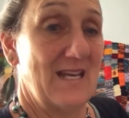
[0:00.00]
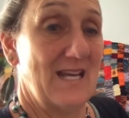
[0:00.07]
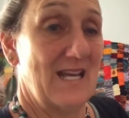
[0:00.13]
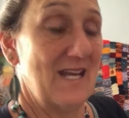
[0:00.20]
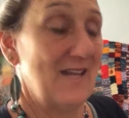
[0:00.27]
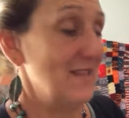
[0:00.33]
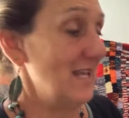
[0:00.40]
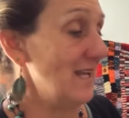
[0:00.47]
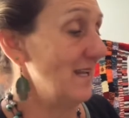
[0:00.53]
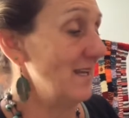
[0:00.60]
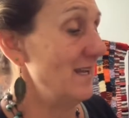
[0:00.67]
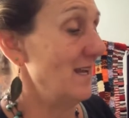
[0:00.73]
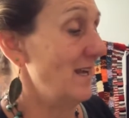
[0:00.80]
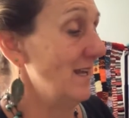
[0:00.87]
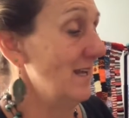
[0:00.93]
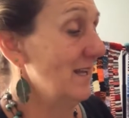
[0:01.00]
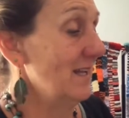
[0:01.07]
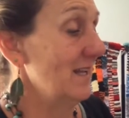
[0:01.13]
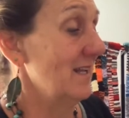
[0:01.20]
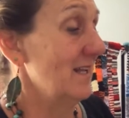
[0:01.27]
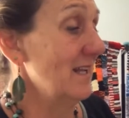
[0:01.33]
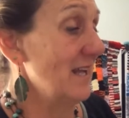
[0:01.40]
And then,
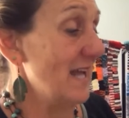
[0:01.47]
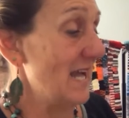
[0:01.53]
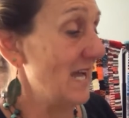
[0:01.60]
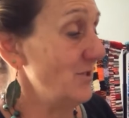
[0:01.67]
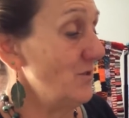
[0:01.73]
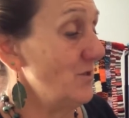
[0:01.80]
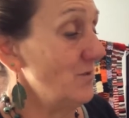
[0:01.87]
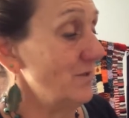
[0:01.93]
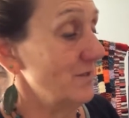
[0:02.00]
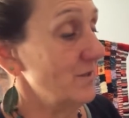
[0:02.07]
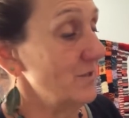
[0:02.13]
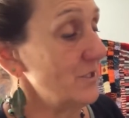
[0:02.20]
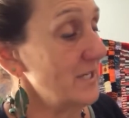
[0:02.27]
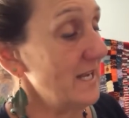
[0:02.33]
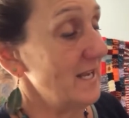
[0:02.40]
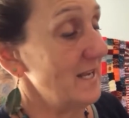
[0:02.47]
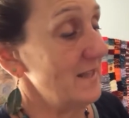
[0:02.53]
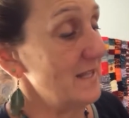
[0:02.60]
as you do in crochet,